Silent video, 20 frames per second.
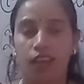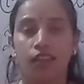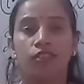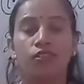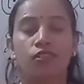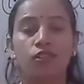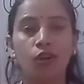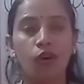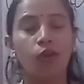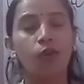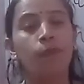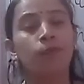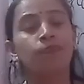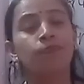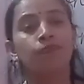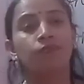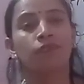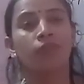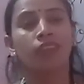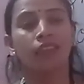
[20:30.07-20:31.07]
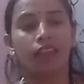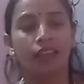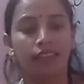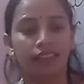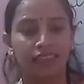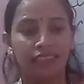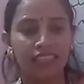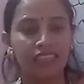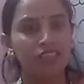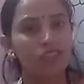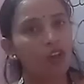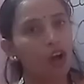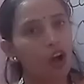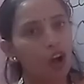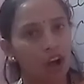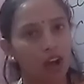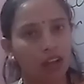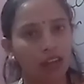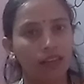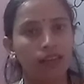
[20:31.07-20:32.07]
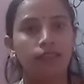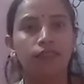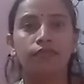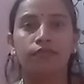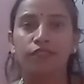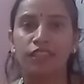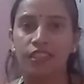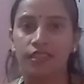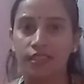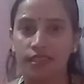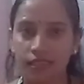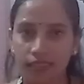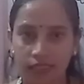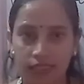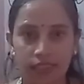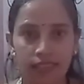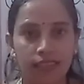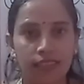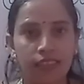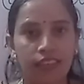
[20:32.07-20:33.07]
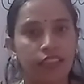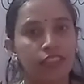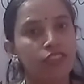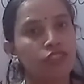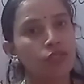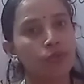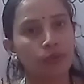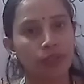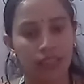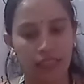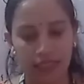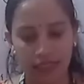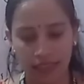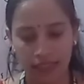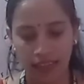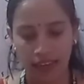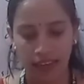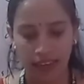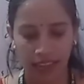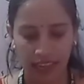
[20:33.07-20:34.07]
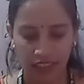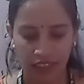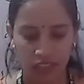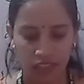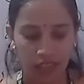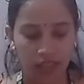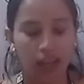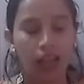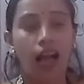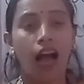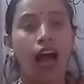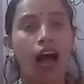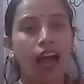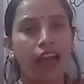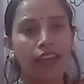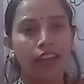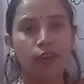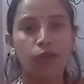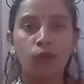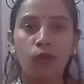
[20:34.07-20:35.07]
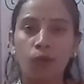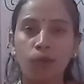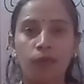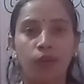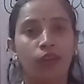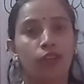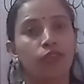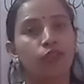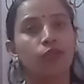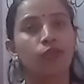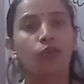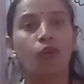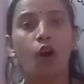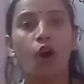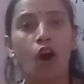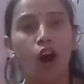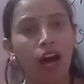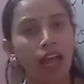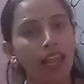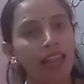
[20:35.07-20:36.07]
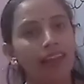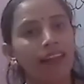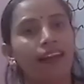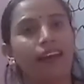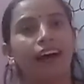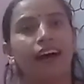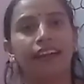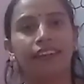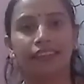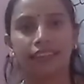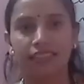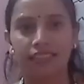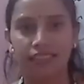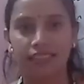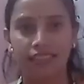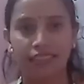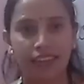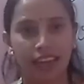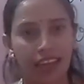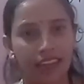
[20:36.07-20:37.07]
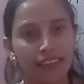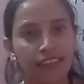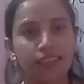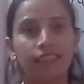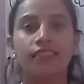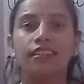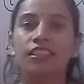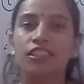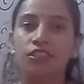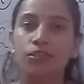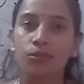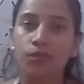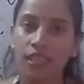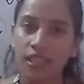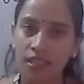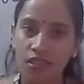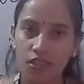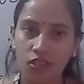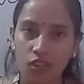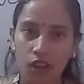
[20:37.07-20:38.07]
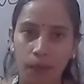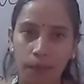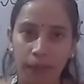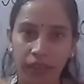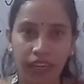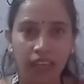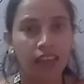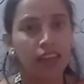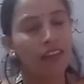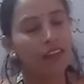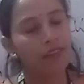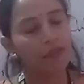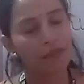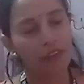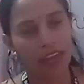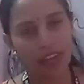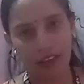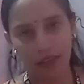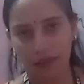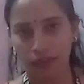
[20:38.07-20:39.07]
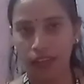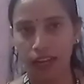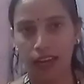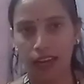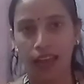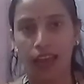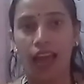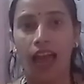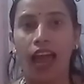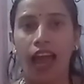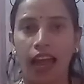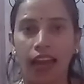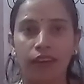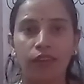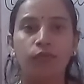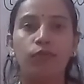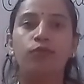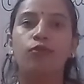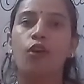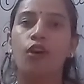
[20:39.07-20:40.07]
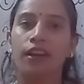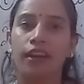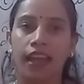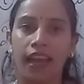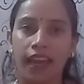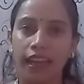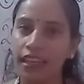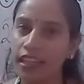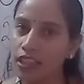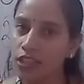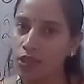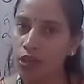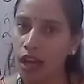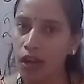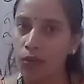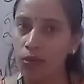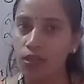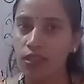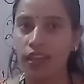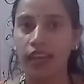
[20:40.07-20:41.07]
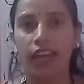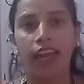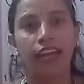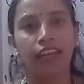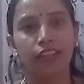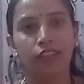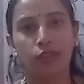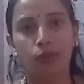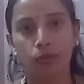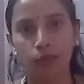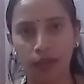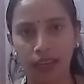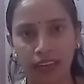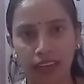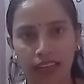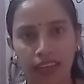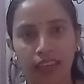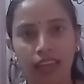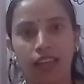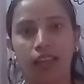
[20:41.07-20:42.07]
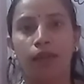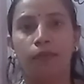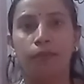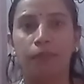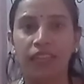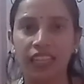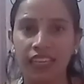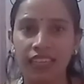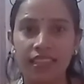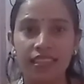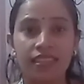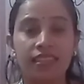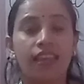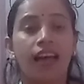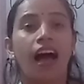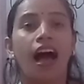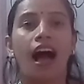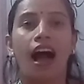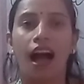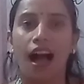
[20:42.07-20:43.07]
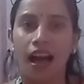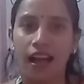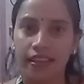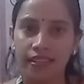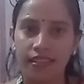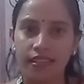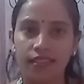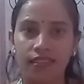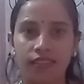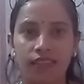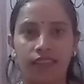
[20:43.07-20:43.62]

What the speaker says: So, this all we discuss in today's lecture. I hope you all understand the today's topic very well. And for any doubt and query, please ask